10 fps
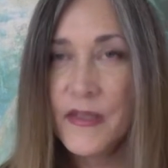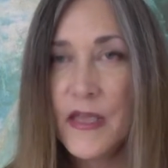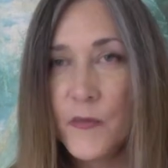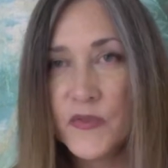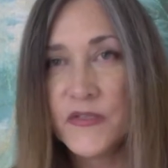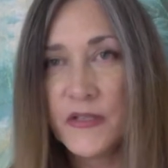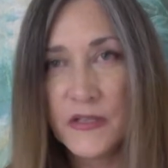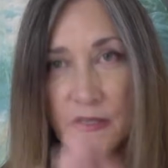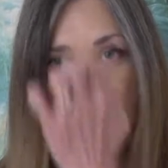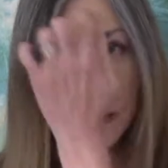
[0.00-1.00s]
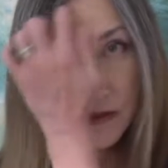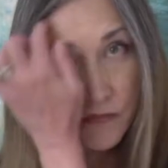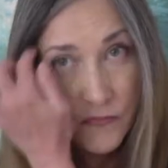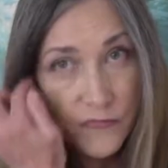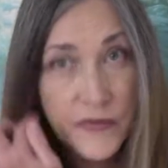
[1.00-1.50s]
Abyssinian is a
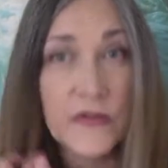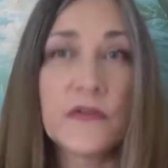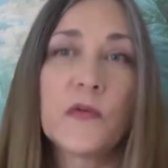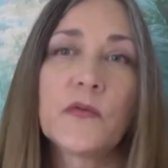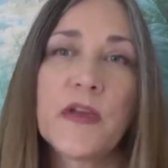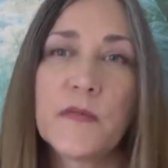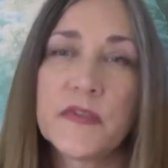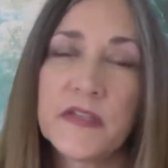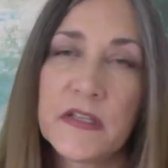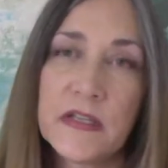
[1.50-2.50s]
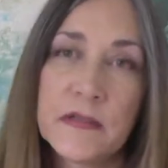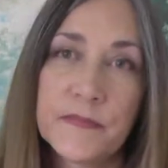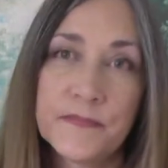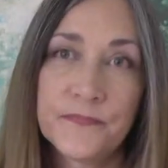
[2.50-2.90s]
fairly old Abyssinian.